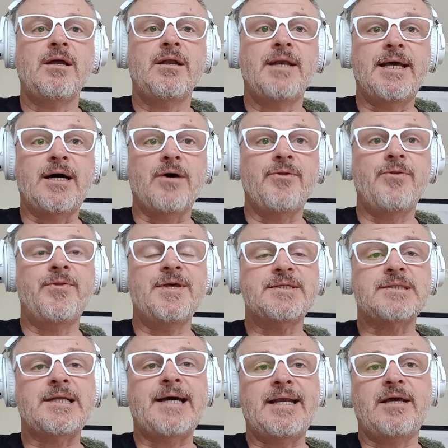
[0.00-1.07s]
Now,
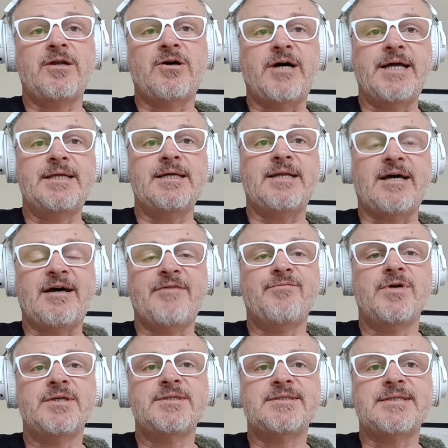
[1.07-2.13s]
this lady and I did
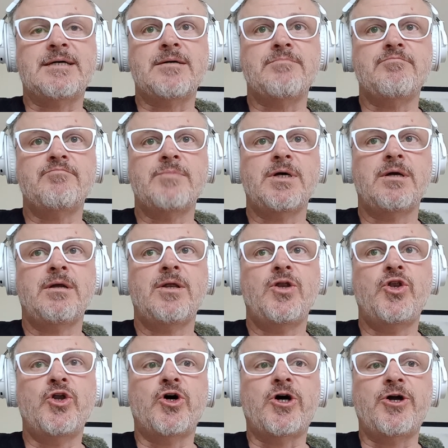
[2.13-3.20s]
have some
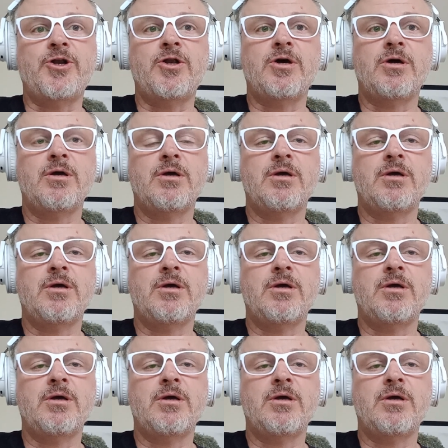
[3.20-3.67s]
non-adult